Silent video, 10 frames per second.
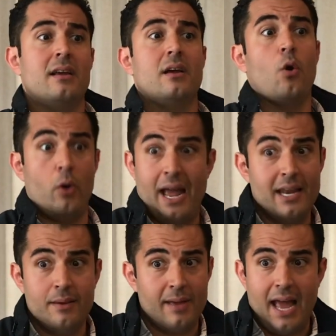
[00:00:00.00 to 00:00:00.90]
or
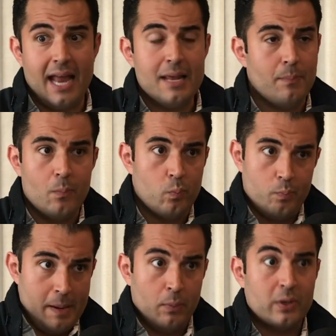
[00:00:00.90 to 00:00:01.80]
any
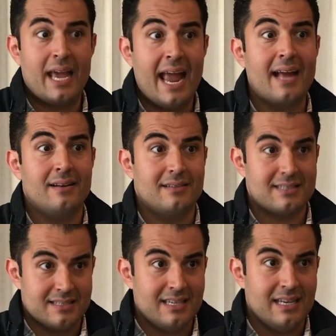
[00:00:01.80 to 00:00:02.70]
people can't
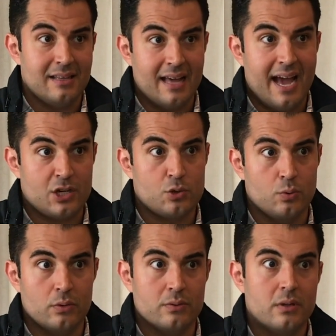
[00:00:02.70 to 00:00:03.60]
see the
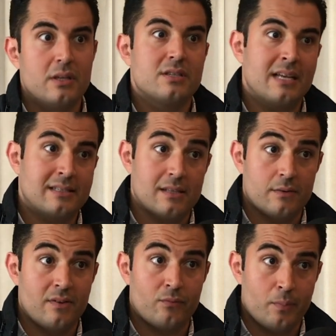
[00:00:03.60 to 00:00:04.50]
actual sensitive
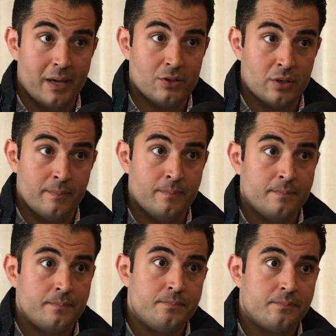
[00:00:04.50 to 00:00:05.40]
information.
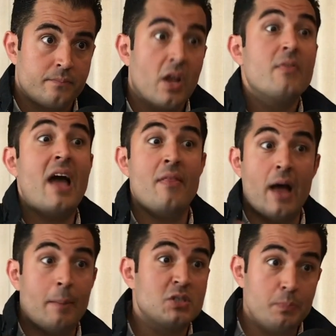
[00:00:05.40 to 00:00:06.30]
And
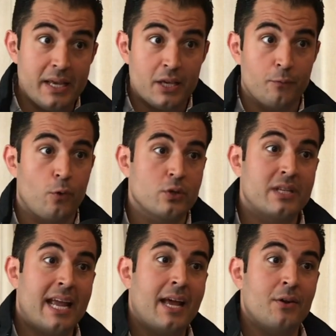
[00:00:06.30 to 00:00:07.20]
I'm speaking
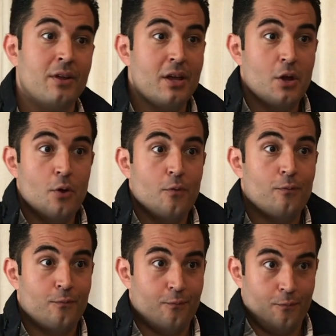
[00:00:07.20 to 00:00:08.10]
firsthand
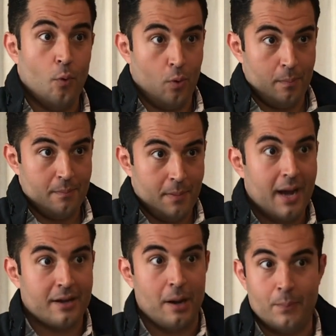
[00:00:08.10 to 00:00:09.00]
for my
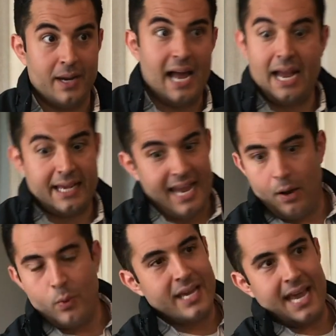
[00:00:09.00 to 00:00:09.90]
company.
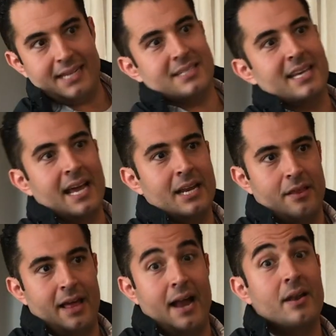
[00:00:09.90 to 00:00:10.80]
We can't see any of
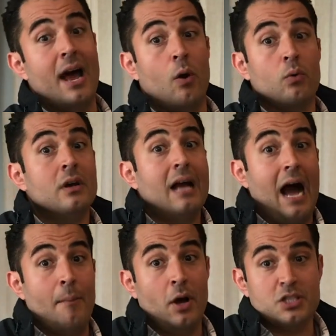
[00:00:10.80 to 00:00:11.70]
that. Now,
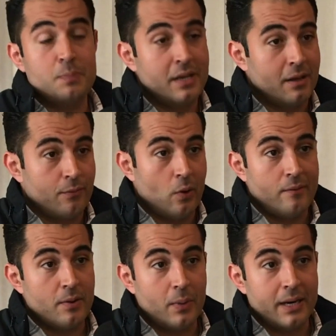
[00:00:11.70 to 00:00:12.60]
I'm not speaking for
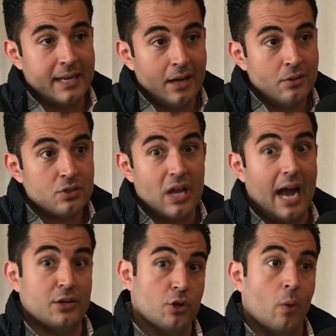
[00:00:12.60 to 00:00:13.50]
everybody else. I
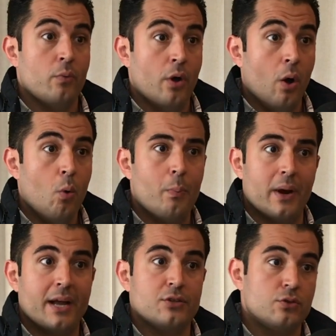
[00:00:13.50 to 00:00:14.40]
don't know, but
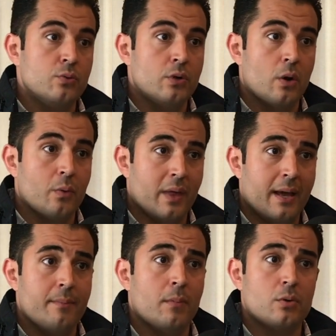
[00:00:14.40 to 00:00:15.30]
I do know
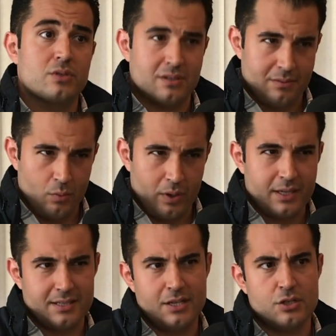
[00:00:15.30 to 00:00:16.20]
that most
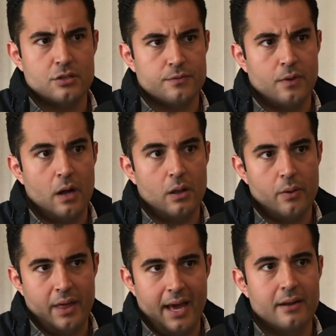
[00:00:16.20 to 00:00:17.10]
organizations follow
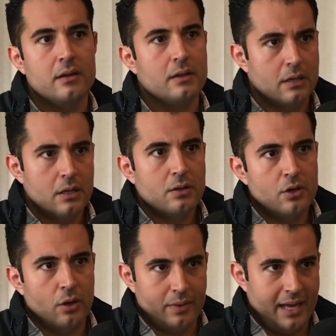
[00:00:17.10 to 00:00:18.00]
that,
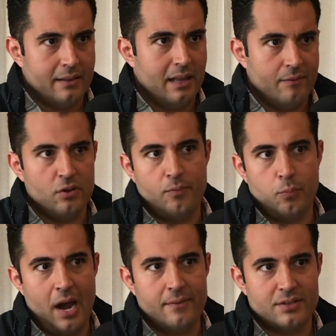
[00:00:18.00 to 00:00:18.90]
that level of
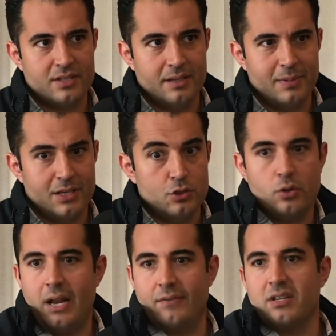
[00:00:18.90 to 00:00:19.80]
privacy, because you could
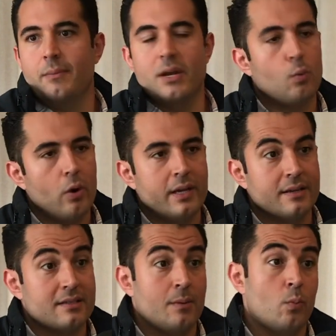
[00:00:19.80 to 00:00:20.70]
have somebody working
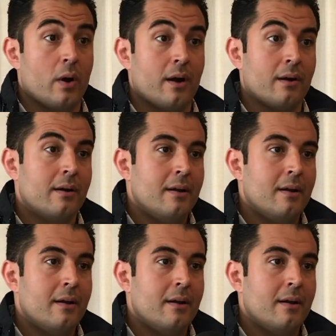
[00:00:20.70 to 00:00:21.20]
somewhere